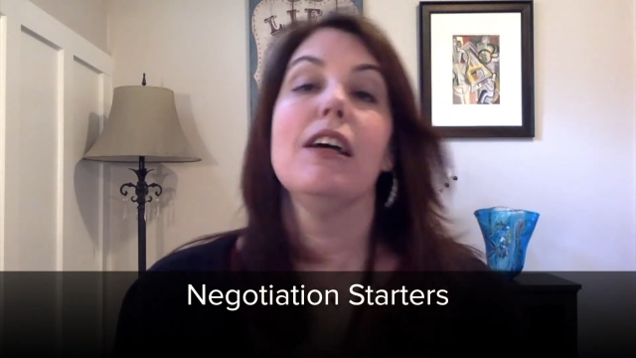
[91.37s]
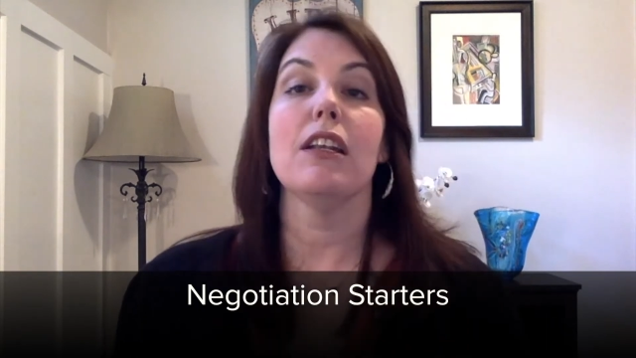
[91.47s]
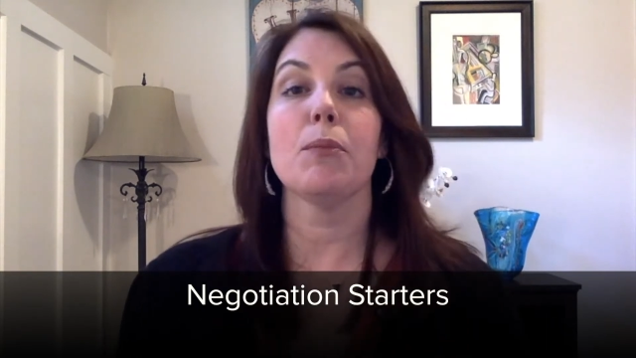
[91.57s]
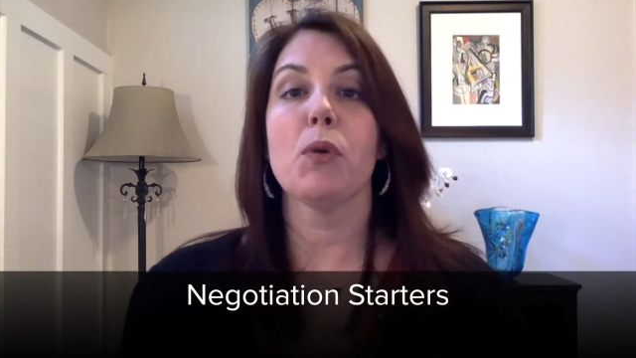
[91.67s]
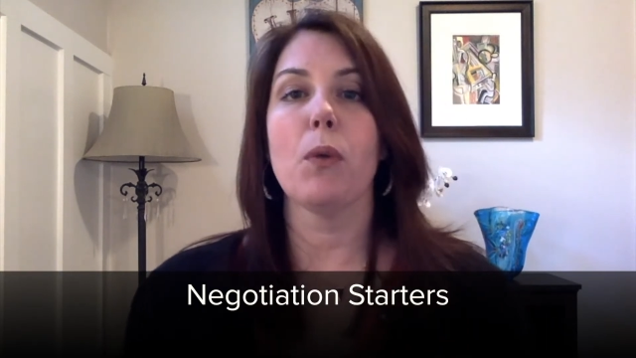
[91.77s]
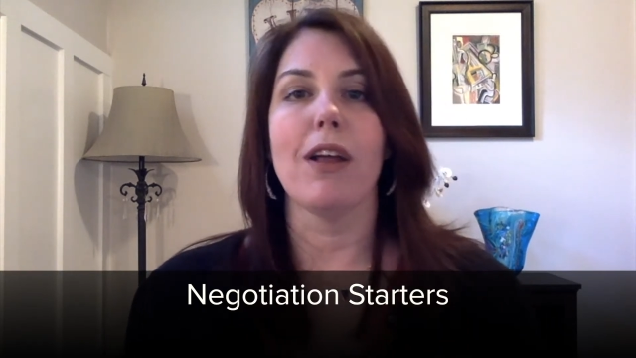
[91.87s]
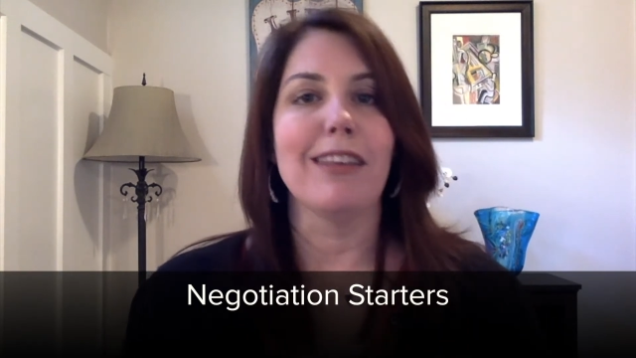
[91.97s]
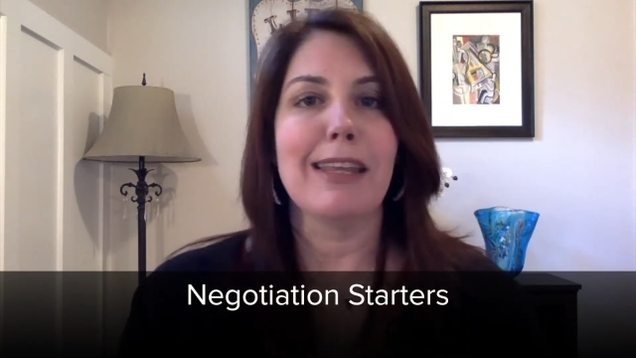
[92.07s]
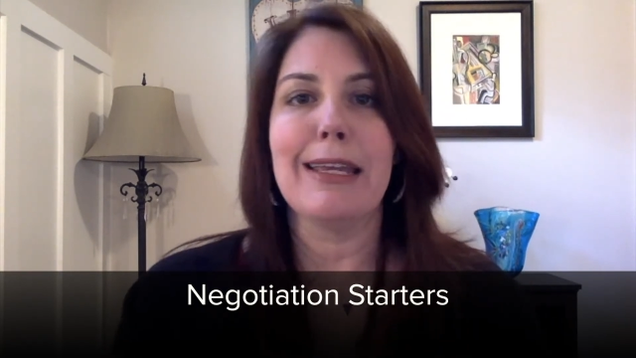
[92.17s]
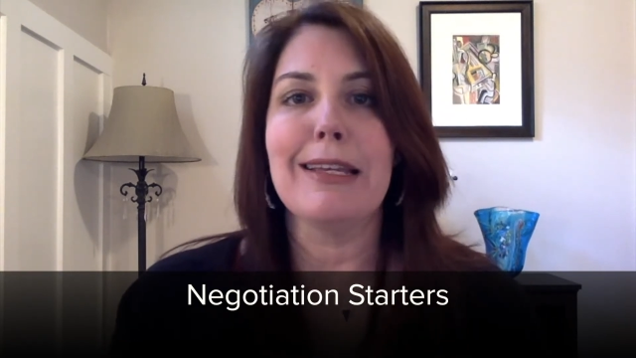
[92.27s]
Number
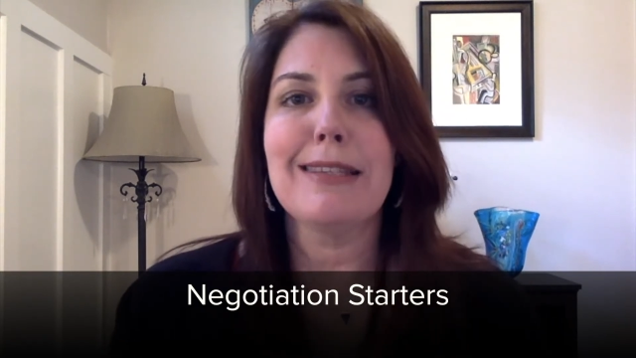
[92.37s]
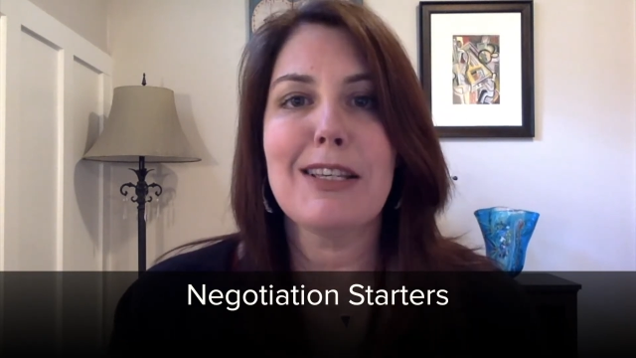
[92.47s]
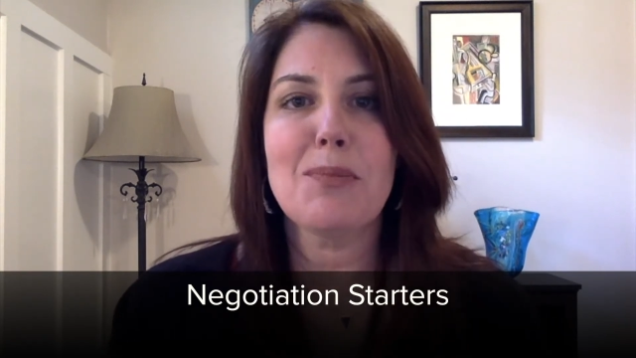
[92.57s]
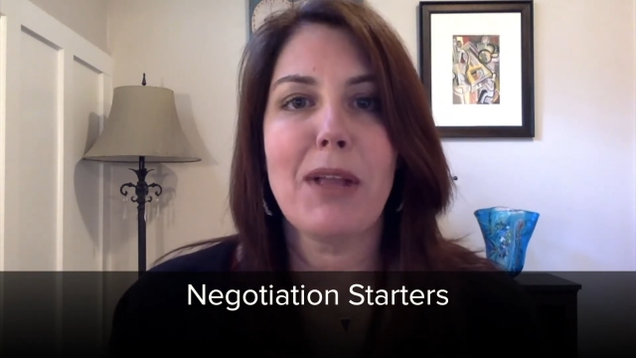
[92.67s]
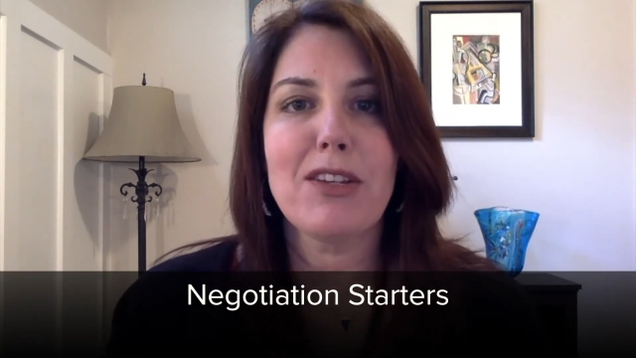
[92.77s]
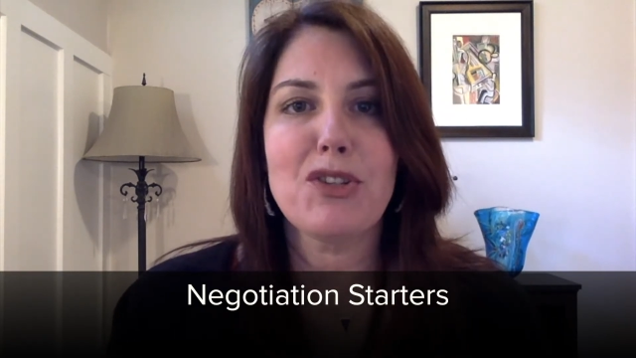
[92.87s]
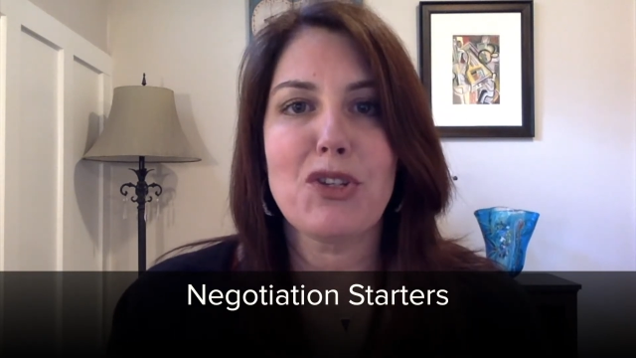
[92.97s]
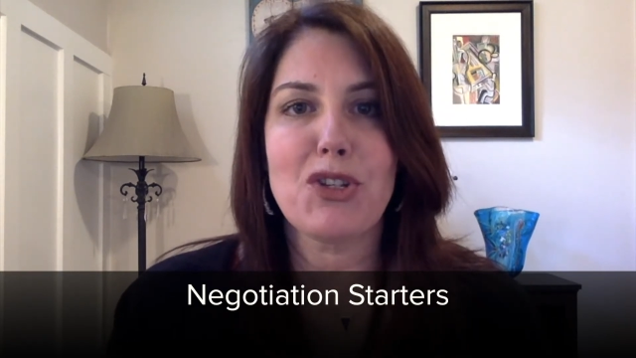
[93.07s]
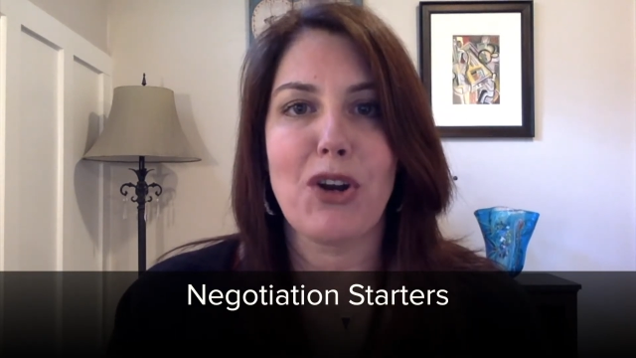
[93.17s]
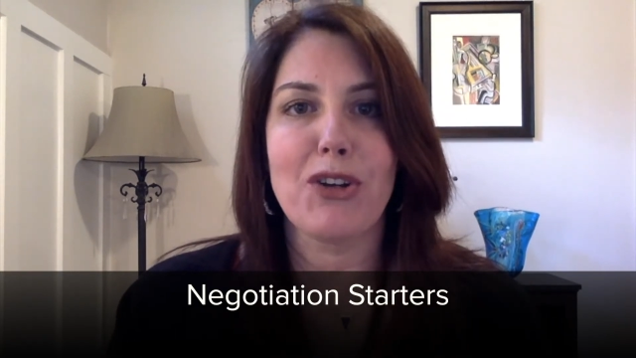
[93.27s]
1, the easiest place to
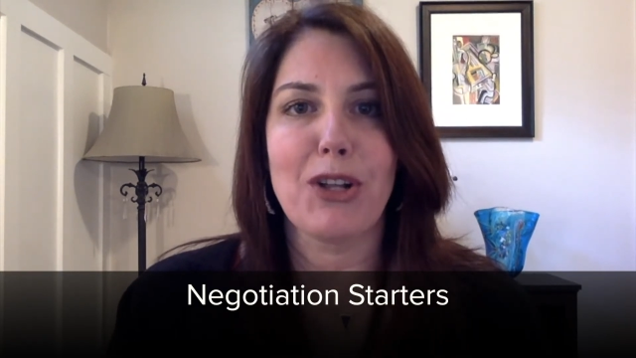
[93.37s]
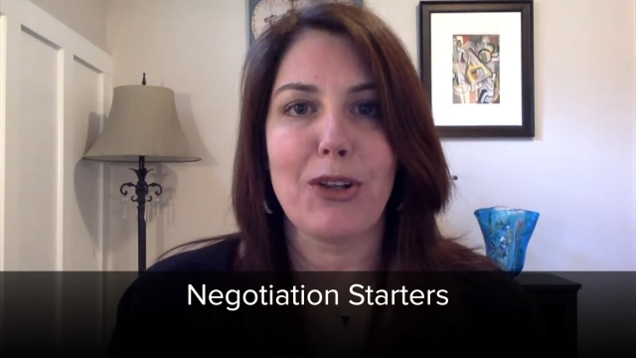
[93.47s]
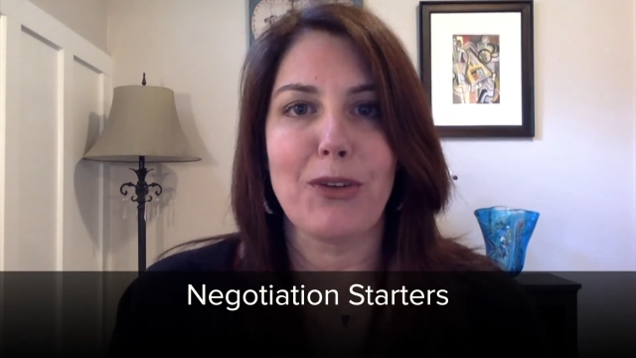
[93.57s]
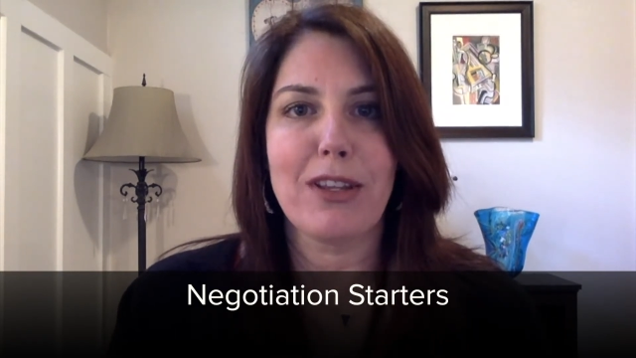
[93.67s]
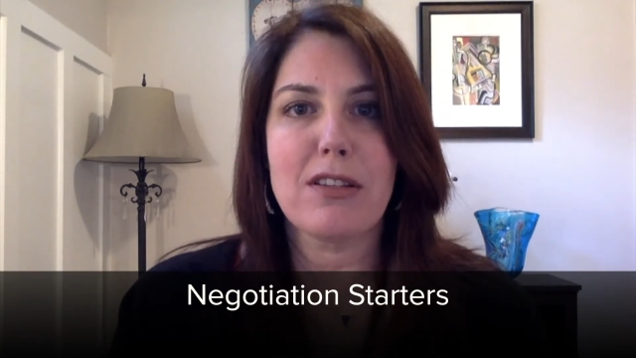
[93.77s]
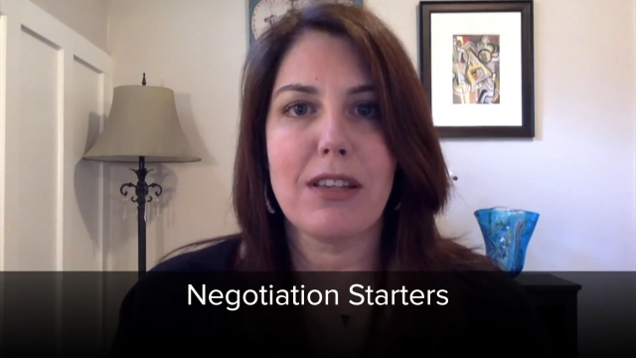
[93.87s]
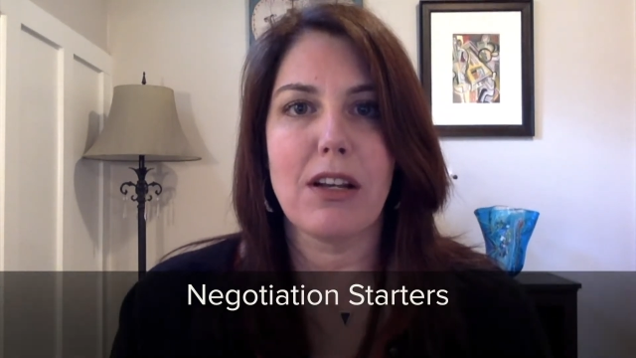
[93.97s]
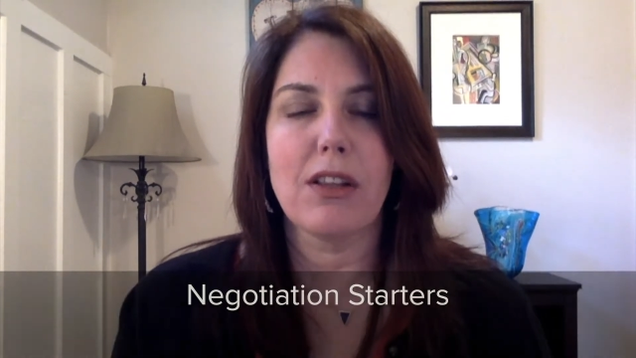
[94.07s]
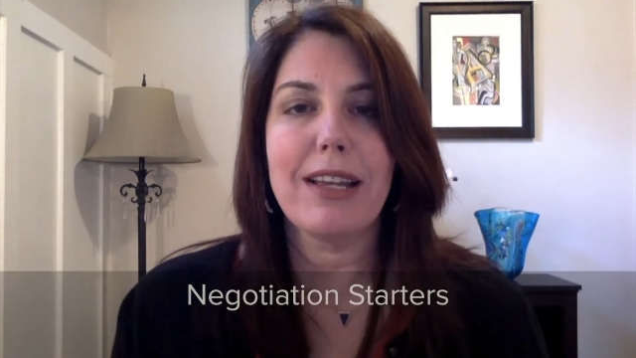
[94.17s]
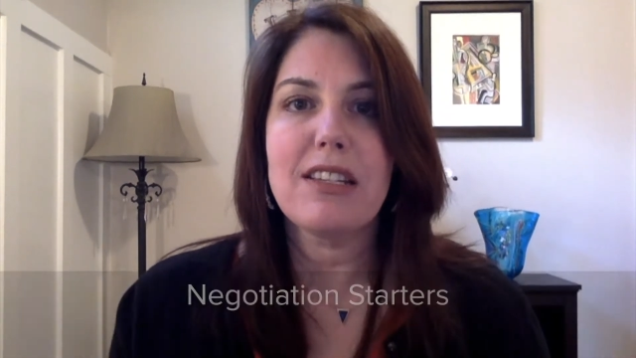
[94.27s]
start to learn this
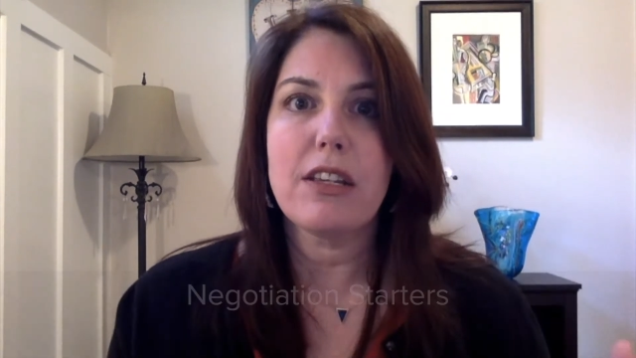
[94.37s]
skill is